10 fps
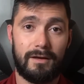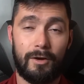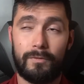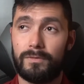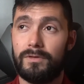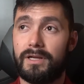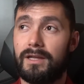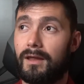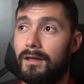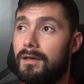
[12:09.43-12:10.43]

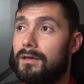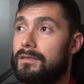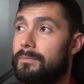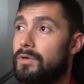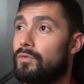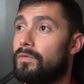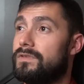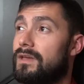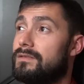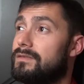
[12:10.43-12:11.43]
overlooking the beautiful
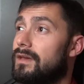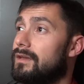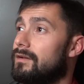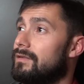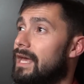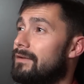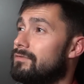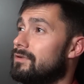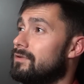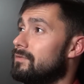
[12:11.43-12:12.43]
sunset here in the
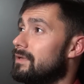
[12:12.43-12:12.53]
afternoon,